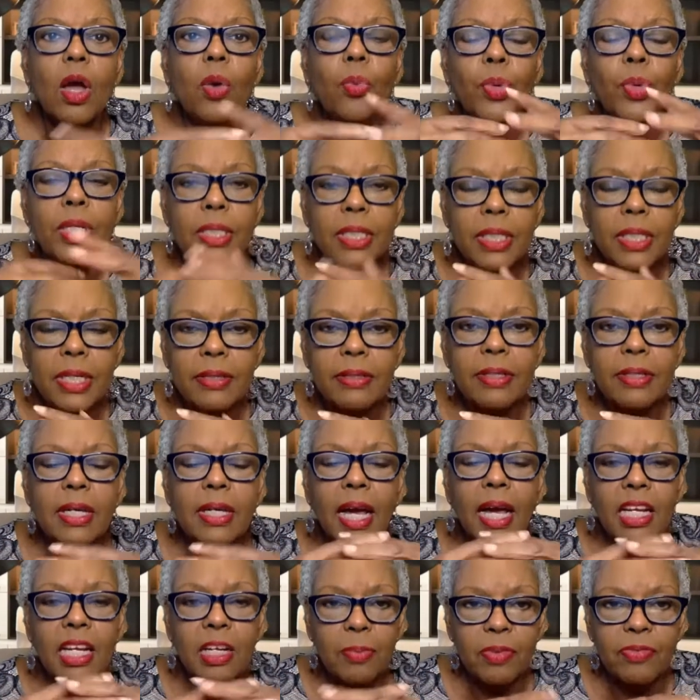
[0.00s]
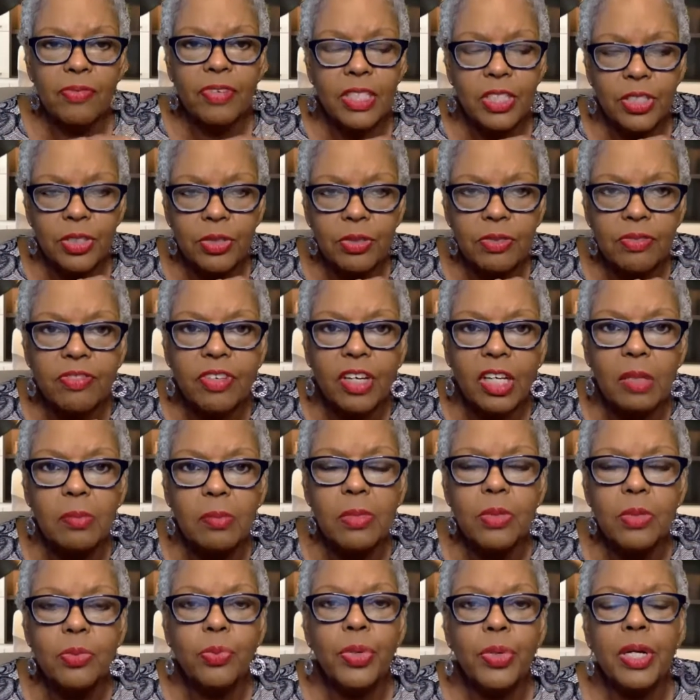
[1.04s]
We need the kind of professional
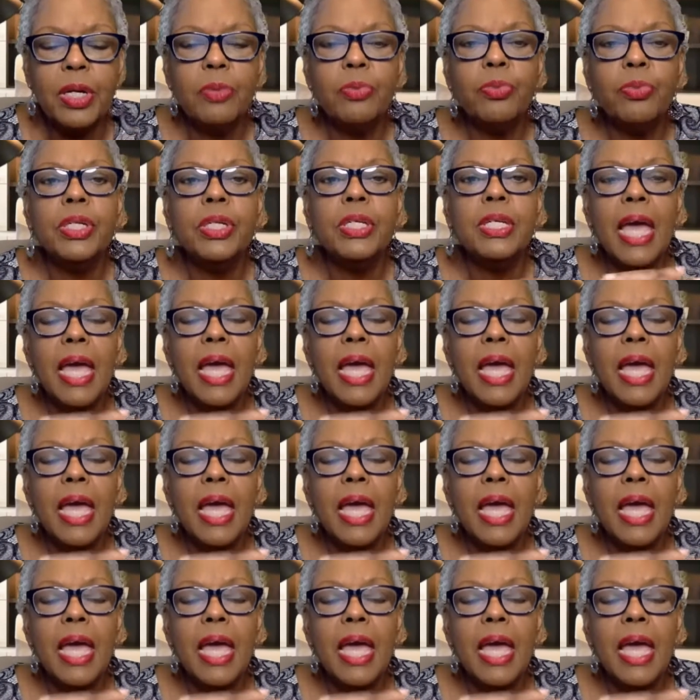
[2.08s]
development where we